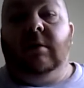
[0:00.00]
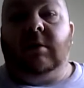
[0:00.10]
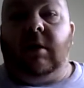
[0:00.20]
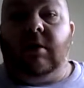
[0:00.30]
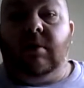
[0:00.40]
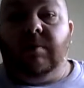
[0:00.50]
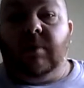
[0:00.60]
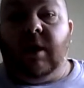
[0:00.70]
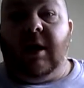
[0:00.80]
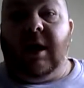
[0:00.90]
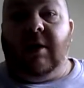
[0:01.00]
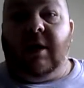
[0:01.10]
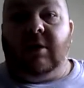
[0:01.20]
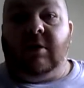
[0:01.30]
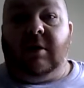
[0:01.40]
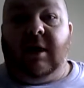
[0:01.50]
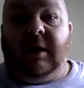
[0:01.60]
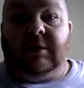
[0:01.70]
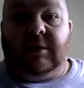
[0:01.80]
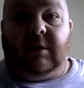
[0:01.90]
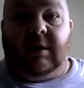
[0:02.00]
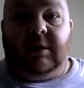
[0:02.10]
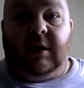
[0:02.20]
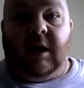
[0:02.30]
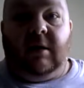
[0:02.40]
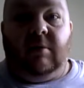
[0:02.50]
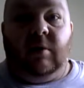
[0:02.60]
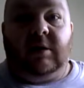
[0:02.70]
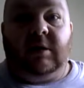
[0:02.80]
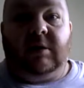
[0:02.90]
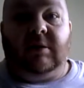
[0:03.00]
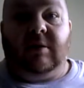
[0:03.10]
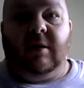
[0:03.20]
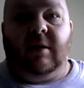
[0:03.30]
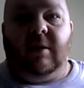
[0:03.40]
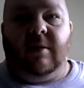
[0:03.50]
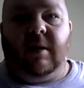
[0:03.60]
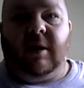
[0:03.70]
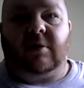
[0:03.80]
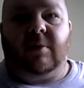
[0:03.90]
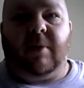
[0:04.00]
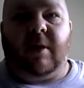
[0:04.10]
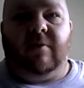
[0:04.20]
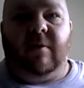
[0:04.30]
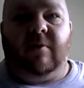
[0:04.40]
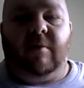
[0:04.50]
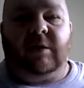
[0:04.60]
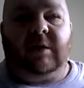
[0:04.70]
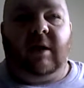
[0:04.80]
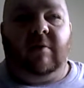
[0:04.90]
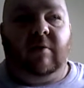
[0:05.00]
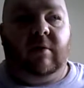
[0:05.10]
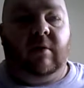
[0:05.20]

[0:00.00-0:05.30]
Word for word: So getting out there and trying to exercise again, which is uh, an extra benefit for myself.